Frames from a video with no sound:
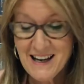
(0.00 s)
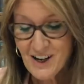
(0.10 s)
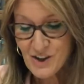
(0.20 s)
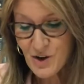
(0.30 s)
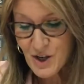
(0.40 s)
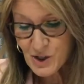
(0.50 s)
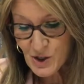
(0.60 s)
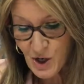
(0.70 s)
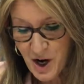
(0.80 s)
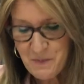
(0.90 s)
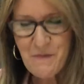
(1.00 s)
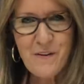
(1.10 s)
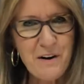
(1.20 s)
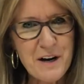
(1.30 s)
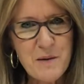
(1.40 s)
So this is going to be
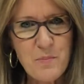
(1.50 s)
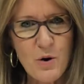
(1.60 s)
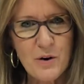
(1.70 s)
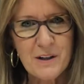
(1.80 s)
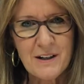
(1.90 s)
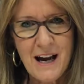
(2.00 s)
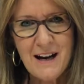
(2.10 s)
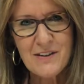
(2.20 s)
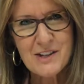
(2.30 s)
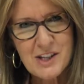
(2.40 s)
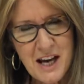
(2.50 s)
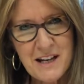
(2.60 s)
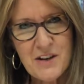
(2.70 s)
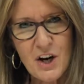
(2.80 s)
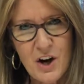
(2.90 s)
very important, setting
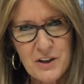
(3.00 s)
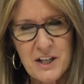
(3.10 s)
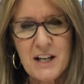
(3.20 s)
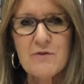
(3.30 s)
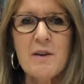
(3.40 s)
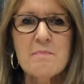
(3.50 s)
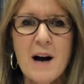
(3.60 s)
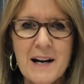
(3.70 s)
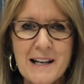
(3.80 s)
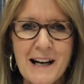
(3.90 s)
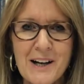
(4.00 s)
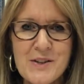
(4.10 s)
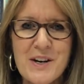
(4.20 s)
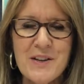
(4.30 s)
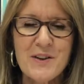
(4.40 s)
the context, reminding us
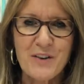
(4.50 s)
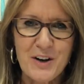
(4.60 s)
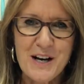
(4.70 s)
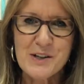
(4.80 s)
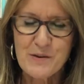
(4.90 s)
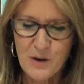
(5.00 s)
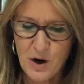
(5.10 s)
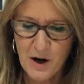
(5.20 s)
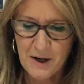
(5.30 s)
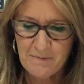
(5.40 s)
and the grace of God.